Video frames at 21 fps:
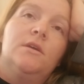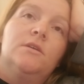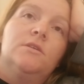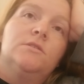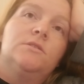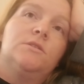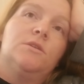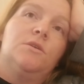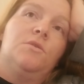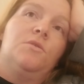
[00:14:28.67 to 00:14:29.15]

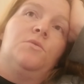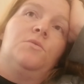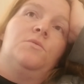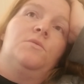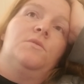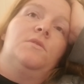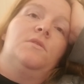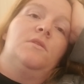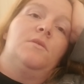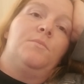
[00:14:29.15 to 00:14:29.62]

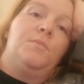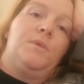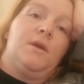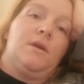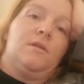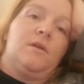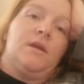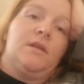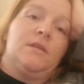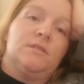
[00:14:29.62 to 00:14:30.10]
So the
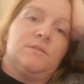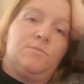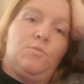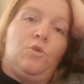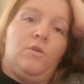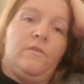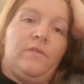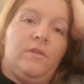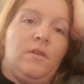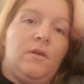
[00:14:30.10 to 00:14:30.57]
PICC line is
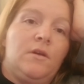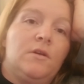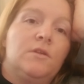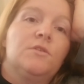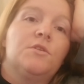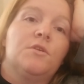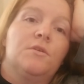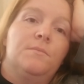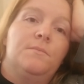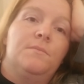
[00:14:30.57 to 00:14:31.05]
more of a
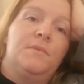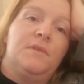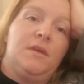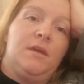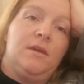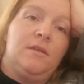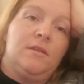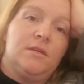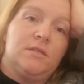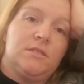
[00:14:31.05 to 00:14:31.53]
long-term
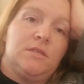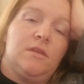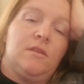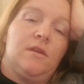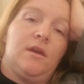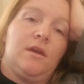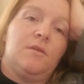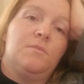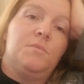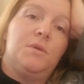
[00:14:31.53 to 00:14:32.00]
thing. They say
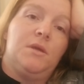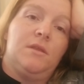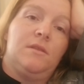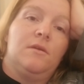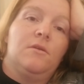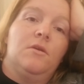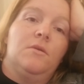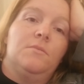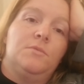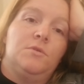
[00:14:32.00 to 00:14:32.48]
that can be in
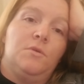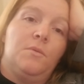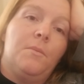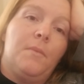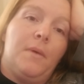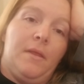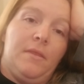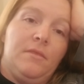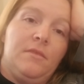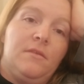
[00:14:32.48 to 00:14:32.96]
there up to a
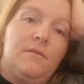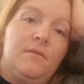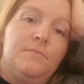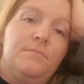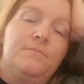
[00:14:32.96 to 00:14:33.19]
month.